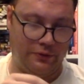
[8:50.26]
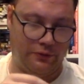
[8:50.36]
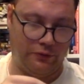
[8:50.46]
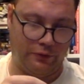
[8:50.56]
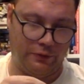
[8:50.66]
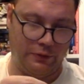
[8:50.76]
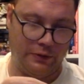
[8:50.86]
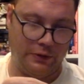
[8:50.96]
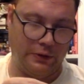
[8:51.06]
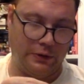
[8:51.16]
so
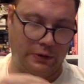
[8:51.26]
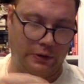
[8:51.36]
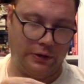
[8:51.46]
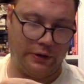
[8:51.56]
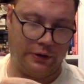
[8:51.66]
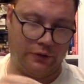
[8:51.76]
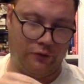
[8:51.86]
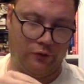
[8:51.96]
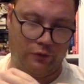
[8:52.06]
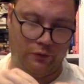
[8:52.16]
I can slot